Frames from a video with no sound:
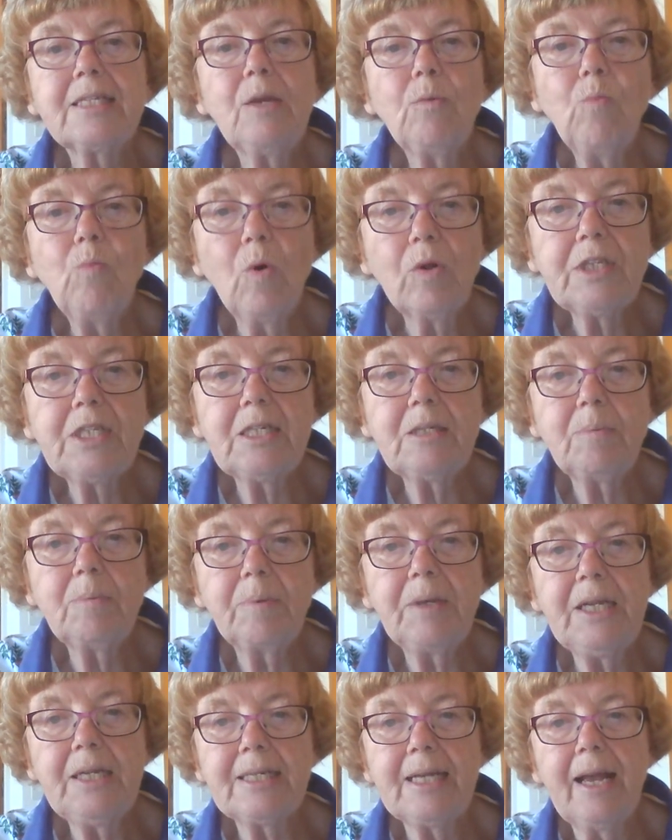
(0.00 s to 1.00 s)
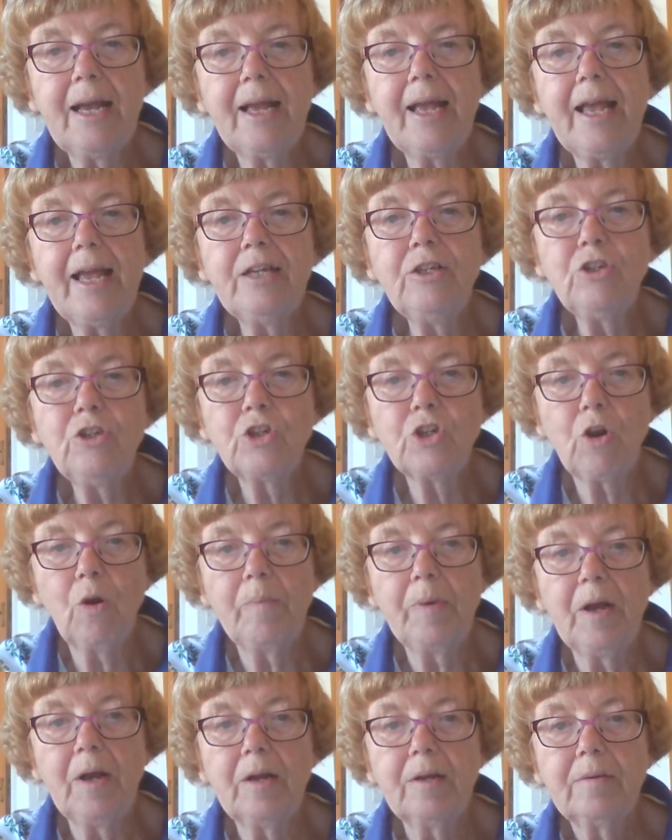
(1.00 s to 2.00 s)
he wanted Peter in
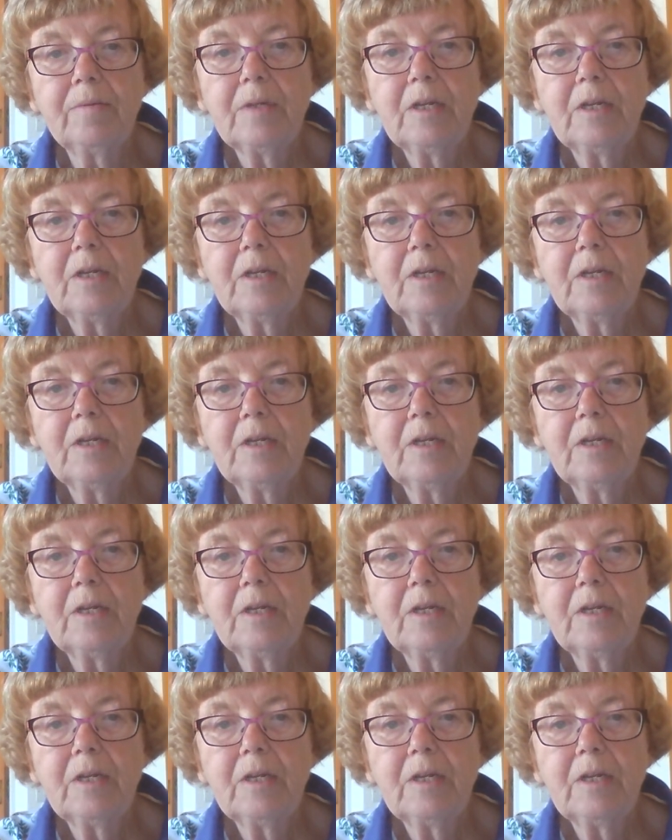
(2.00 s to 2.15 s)
Joppa